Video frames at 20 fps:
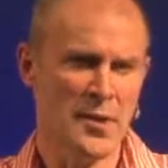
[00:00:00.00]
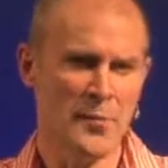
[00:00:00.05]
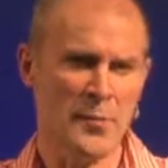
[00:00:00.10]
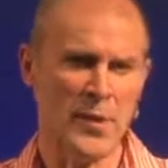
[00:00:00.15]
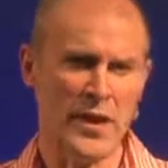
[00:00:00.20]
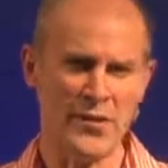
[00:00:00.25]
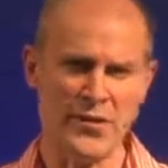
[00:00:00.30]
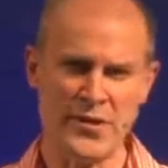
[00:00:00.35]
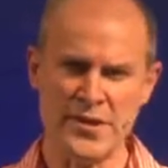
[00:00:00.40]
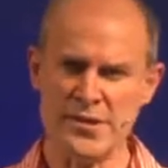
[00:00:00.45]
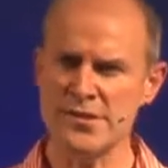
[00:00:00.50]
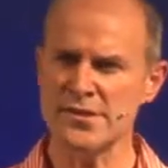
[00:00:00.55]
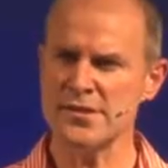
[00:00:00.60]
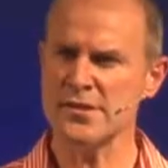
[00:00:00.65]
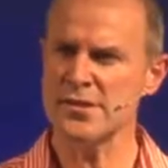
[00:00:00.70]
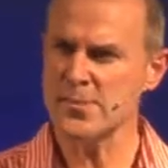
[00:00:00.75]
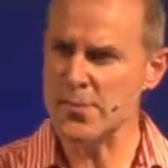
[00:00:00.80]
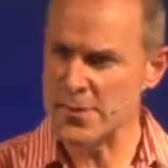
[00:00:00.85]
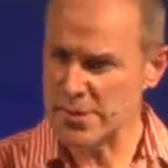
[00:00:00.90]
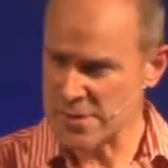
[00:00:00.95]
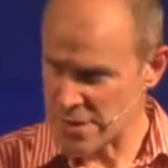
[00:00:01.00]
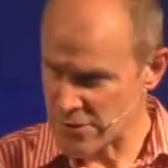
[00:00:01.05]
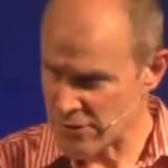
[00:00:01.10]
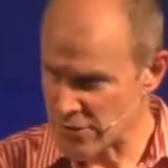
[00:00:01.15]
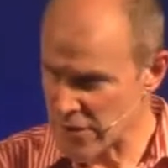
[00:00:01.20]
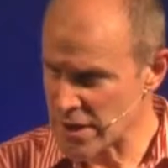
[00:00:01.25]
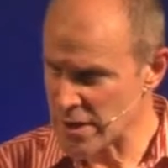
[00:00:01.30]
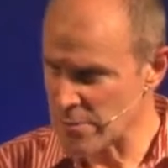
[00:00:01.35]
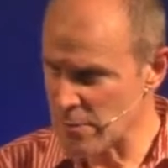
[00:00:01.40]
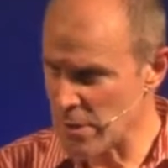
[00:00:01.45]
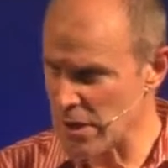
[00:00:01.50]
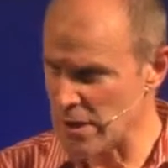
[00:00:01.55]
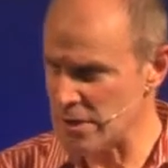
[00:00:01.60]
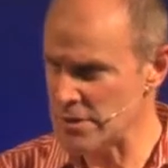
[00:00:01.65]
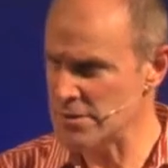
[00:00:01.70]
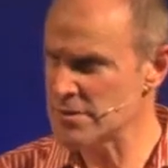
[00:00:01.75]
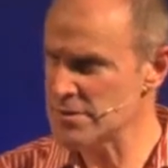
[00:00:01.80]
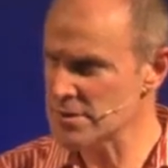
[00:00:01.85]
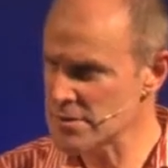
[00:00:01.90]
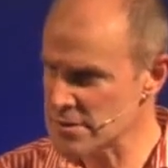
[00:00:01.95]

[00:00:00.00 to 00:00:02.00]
But this is a specific command